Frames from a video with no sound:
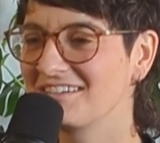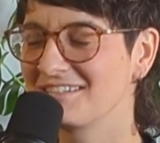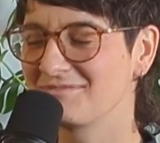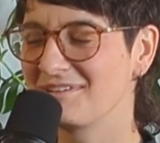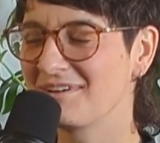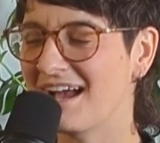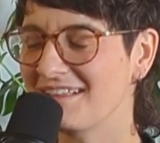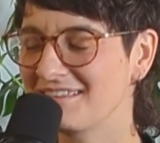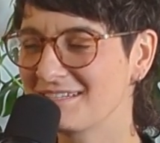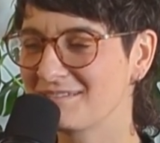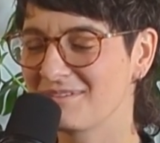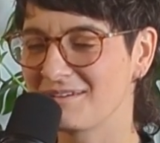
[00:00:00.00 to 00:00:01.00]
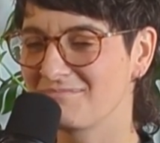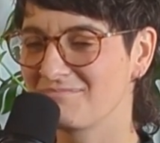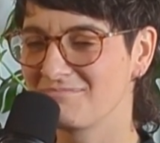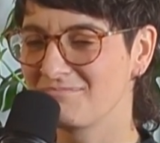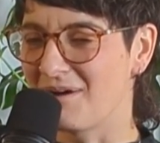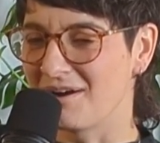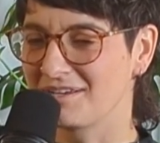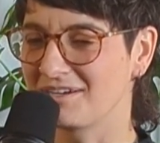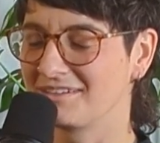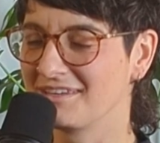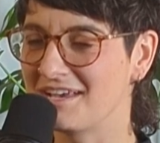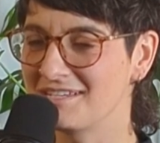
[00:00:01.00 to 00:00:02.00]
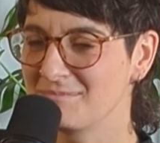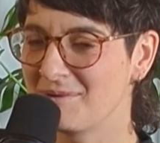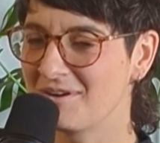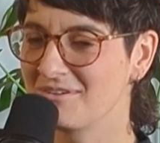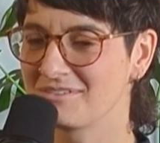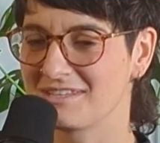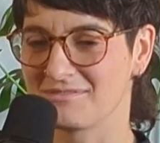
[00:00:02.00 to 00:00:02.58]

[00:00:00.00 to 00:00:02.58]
cause we were at this like party called Lesbos.